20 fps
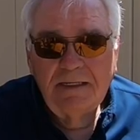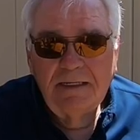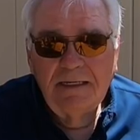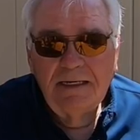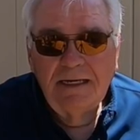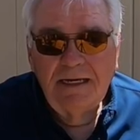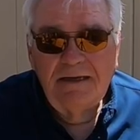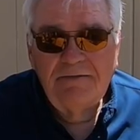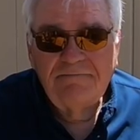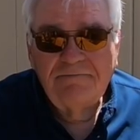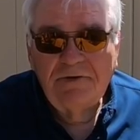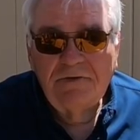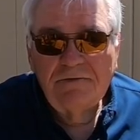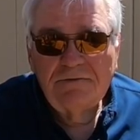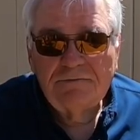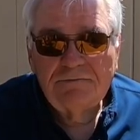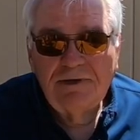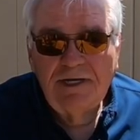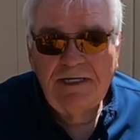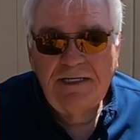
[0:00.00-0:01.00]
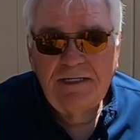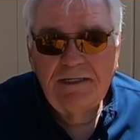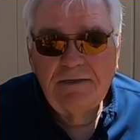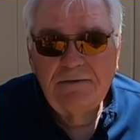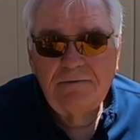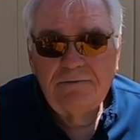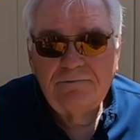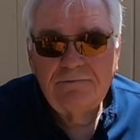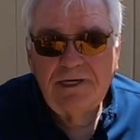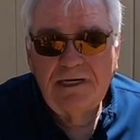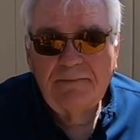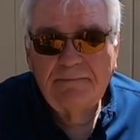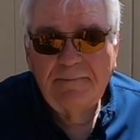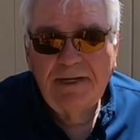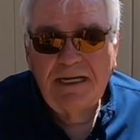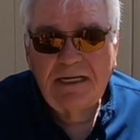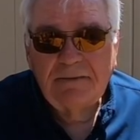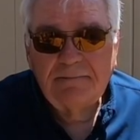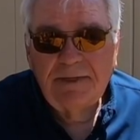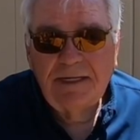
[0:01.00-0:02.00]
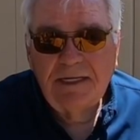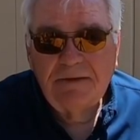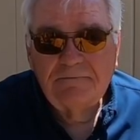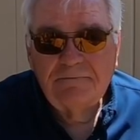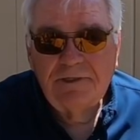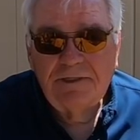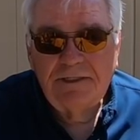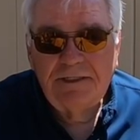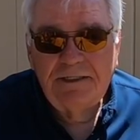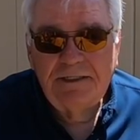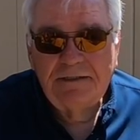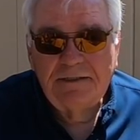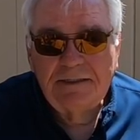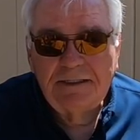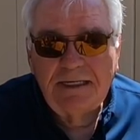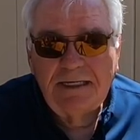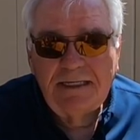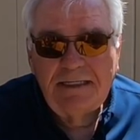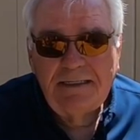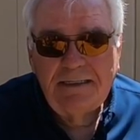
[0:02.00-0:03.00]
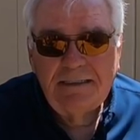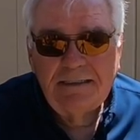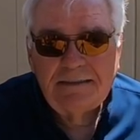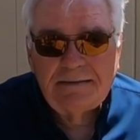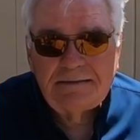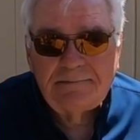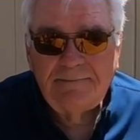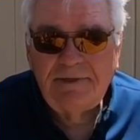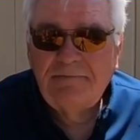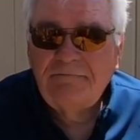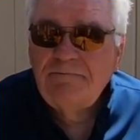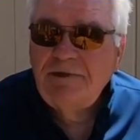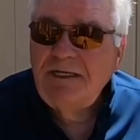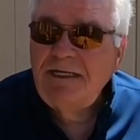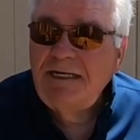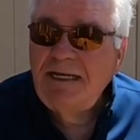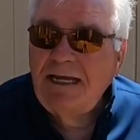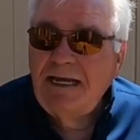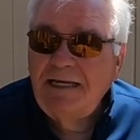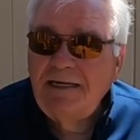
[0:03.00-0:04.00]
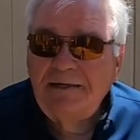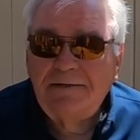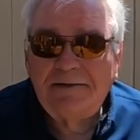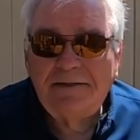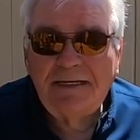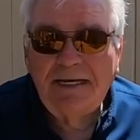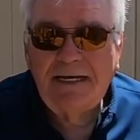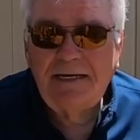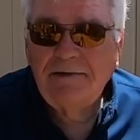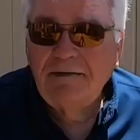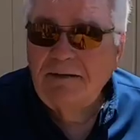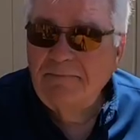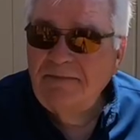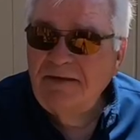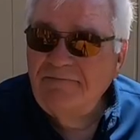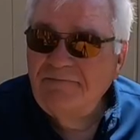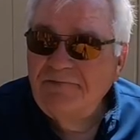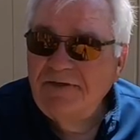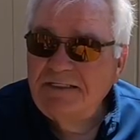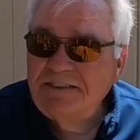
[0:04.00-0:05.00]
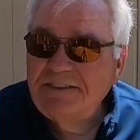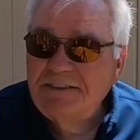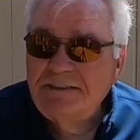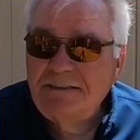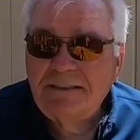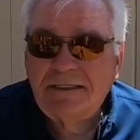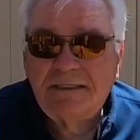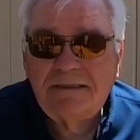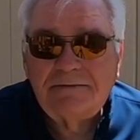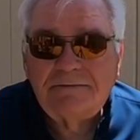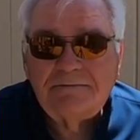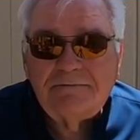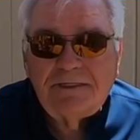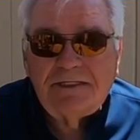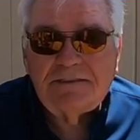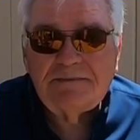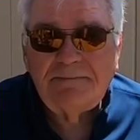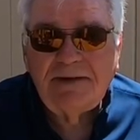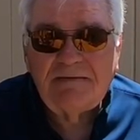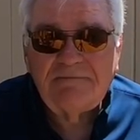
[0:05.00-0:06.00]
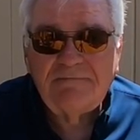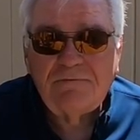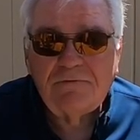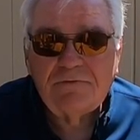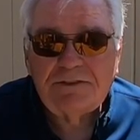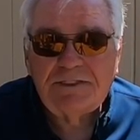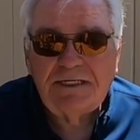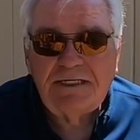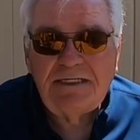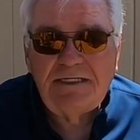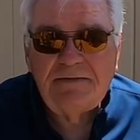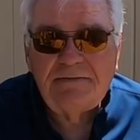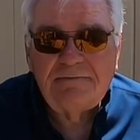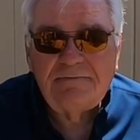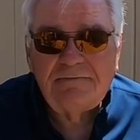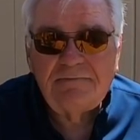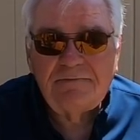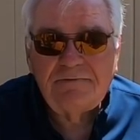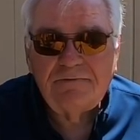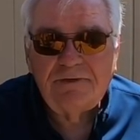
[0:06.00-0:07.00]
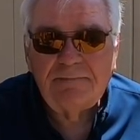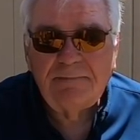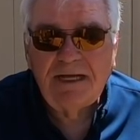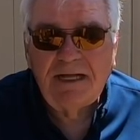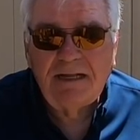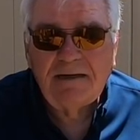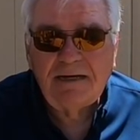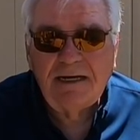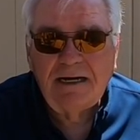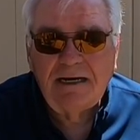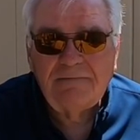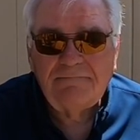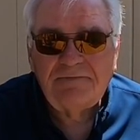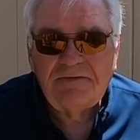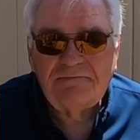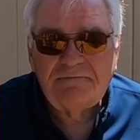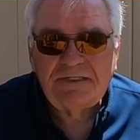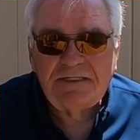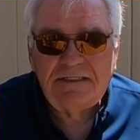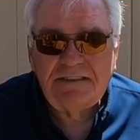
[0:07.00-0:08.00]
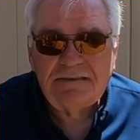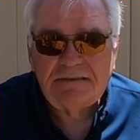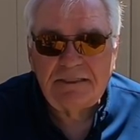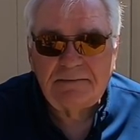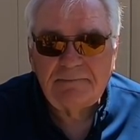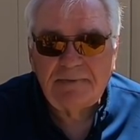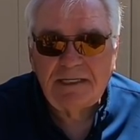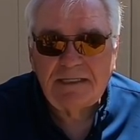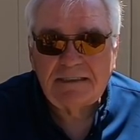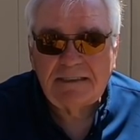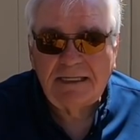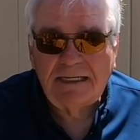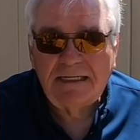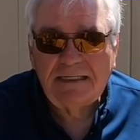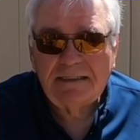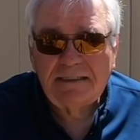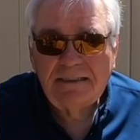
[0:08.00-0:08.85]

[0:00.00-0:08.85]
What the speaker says: Hey folks, Randy Go, Trout Magnet Man with you here today. It's a bit windy out here today, or I'd be fishing. Wind's about 14, 20 mile an hour, 15, something like that.